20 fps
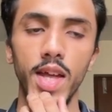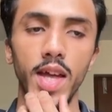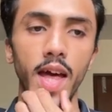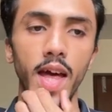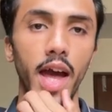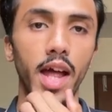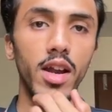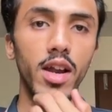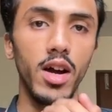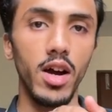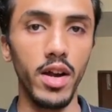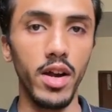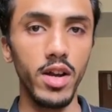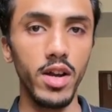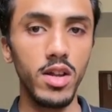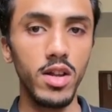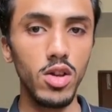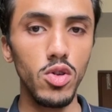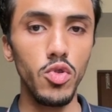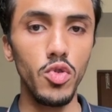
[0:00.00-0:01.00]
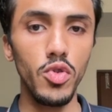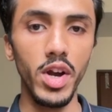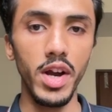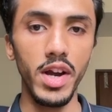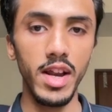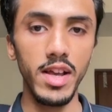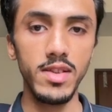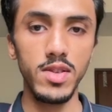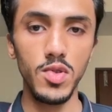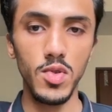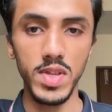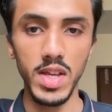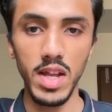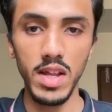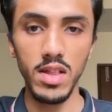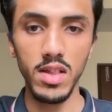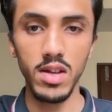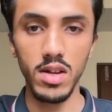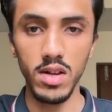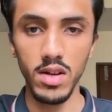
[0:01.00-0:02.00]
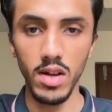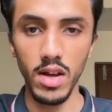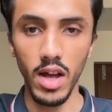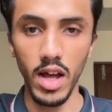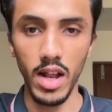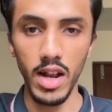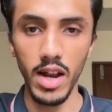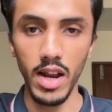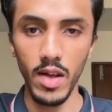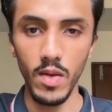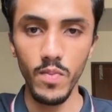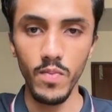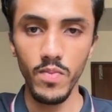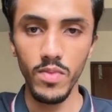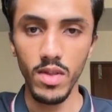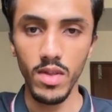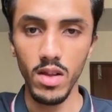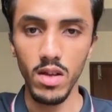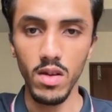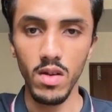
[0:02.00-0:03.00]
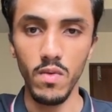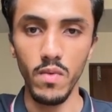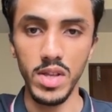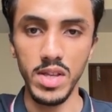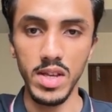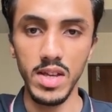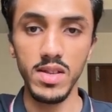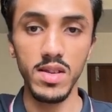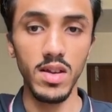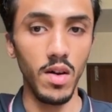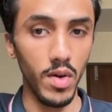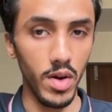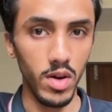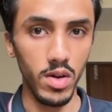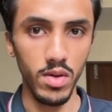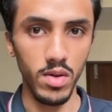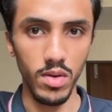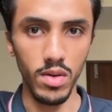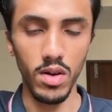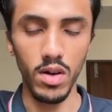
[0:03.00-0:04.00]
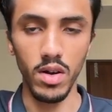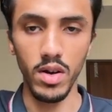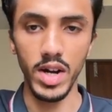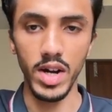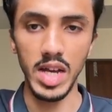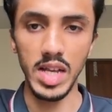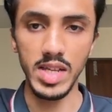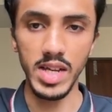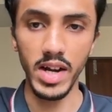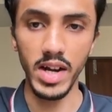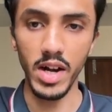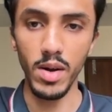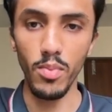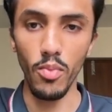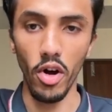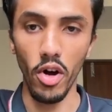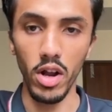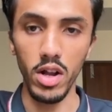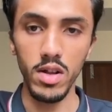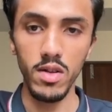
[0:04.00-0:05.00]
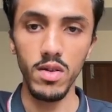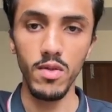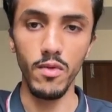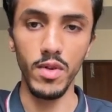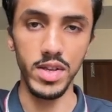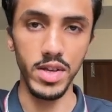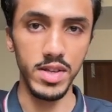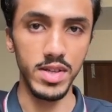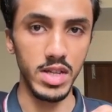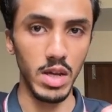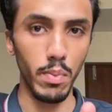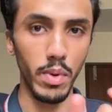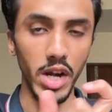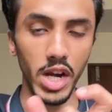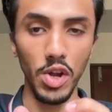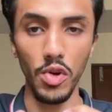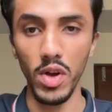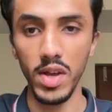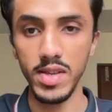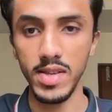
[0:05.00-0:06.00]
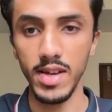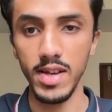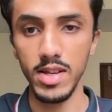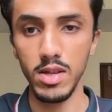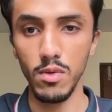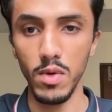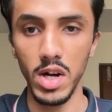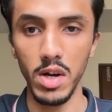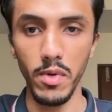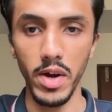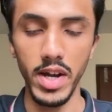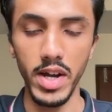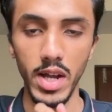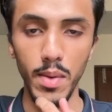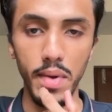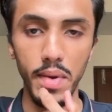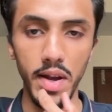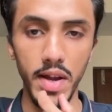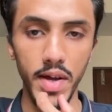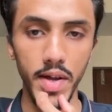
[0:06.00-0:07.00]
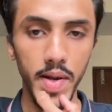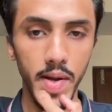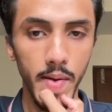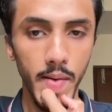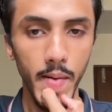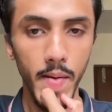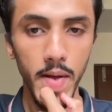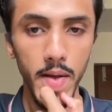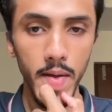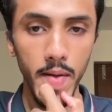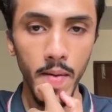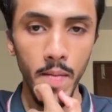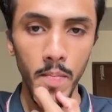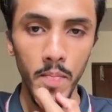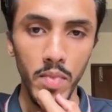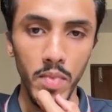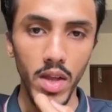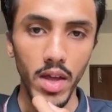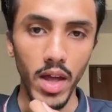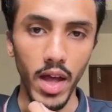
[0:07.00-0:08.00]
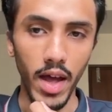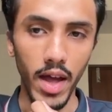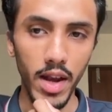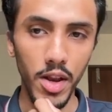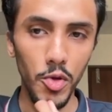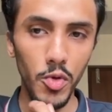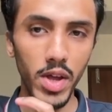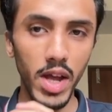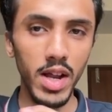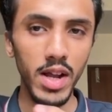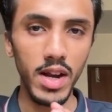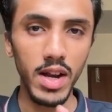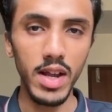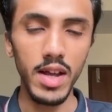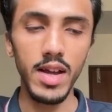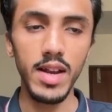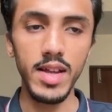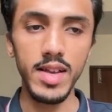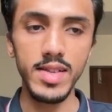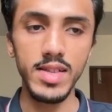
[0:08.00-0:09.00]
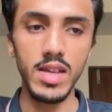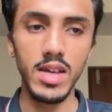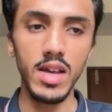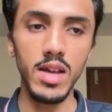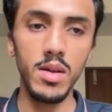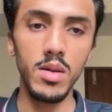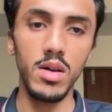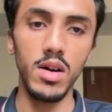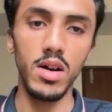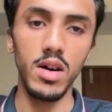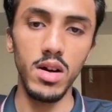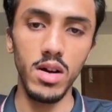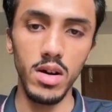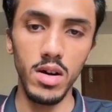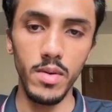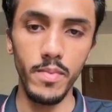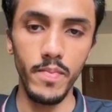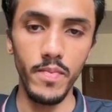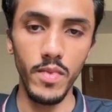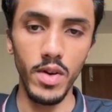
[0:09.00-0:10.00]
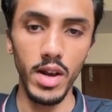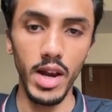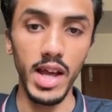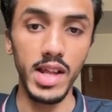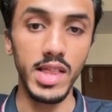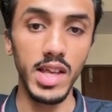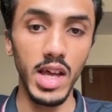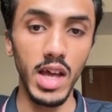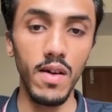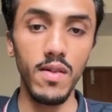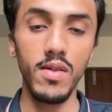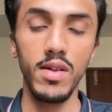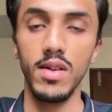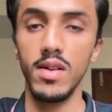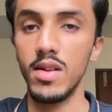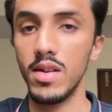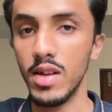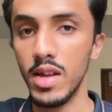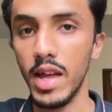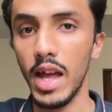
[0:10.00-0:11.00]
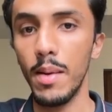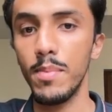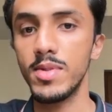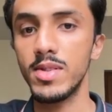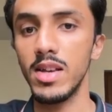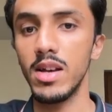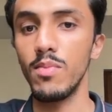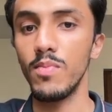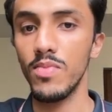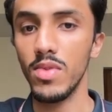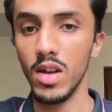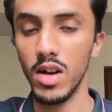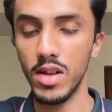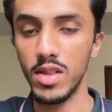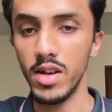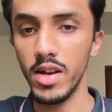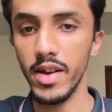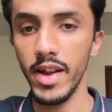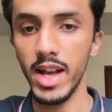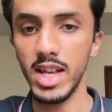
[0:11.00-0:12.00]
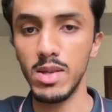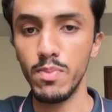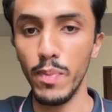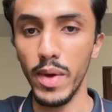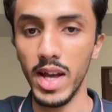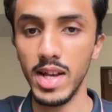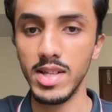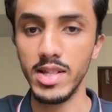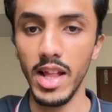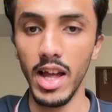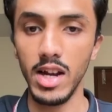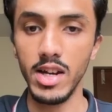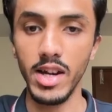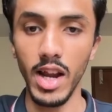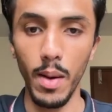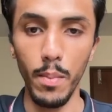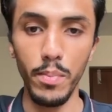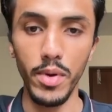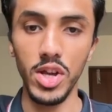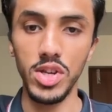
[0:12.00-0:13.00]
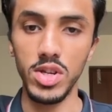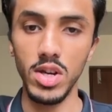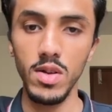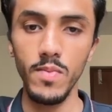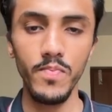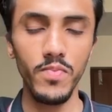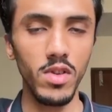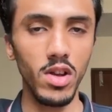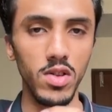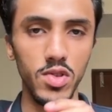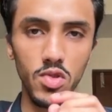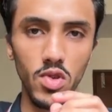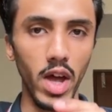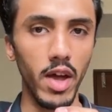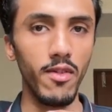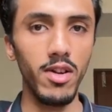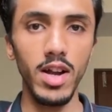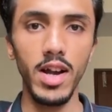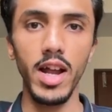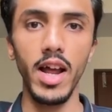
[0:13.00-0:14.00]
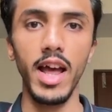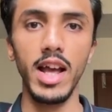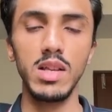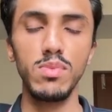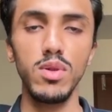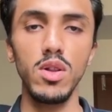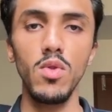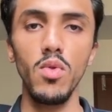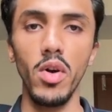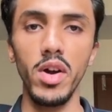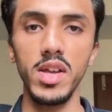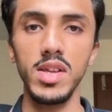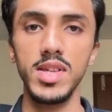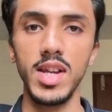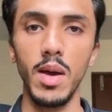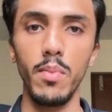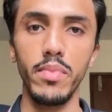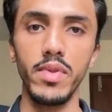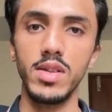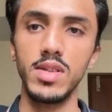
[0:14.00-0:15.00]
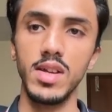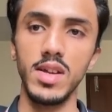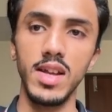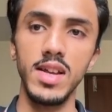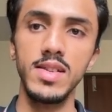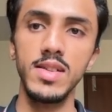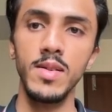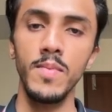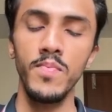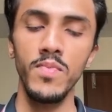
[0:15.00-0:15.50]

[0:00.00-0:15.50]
and under the hood it is using the LLM, which is our decided model, which is GPT OSS 120 billion. And you can clearly see like they have kept some other aspects like temperature. So I will explain what is temperature is.